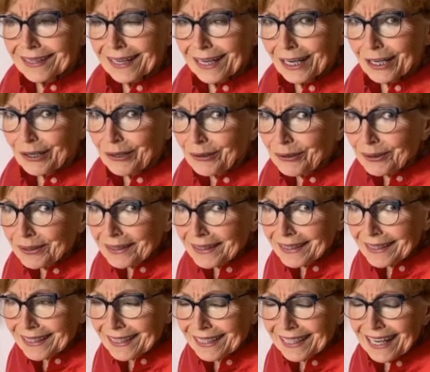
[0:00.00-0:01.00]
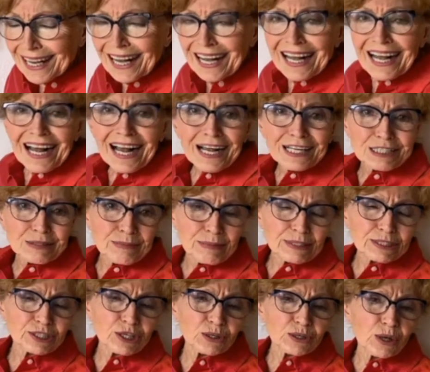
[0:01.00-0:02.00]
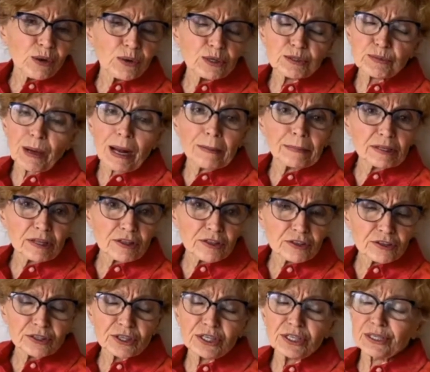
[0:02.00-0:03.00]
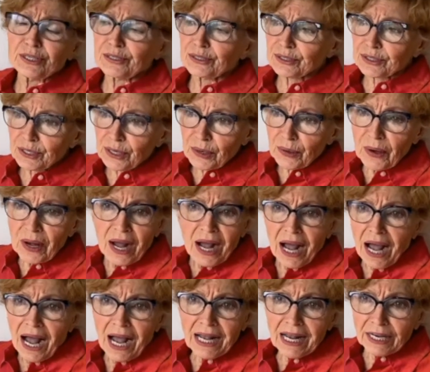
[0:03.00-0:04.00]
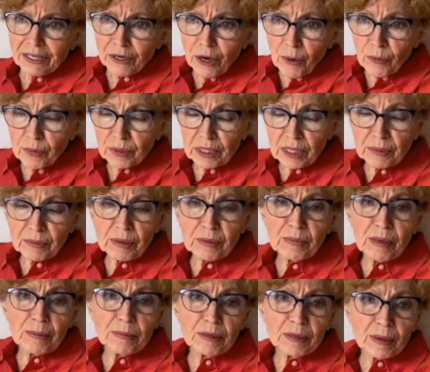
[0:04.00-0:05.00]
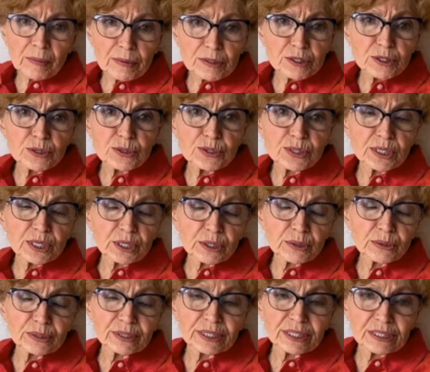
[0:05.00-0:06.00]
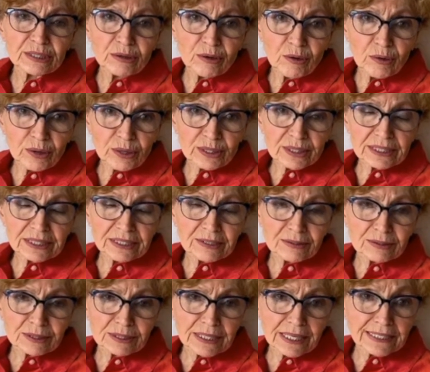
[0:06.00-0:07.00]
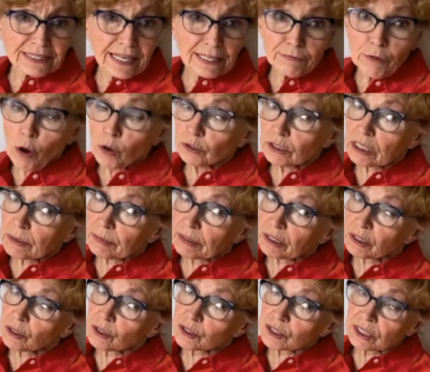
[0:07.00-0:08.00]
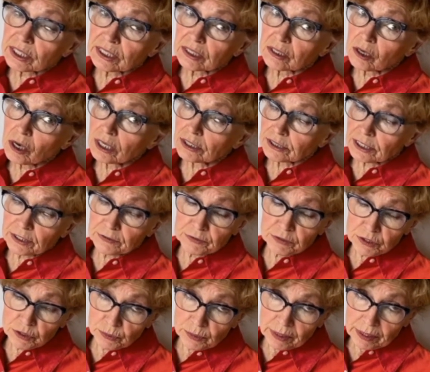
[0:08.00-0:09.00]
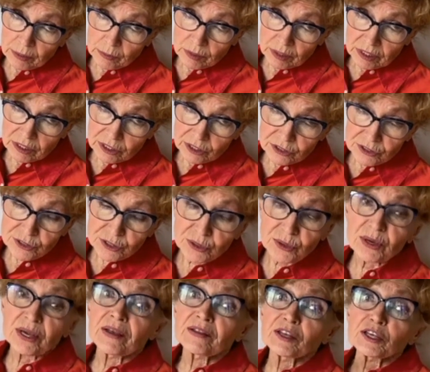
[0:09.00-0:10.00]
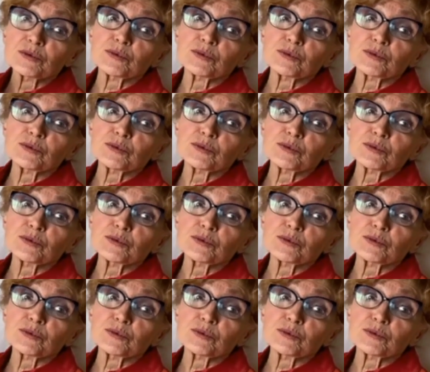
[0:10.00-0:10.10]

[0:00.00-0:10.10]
acrylic. It's been so long. It was probably 30 years ago. I don't really remember. I was using acrylic and oil in those days. They've only been using encaustic for 21 years, so this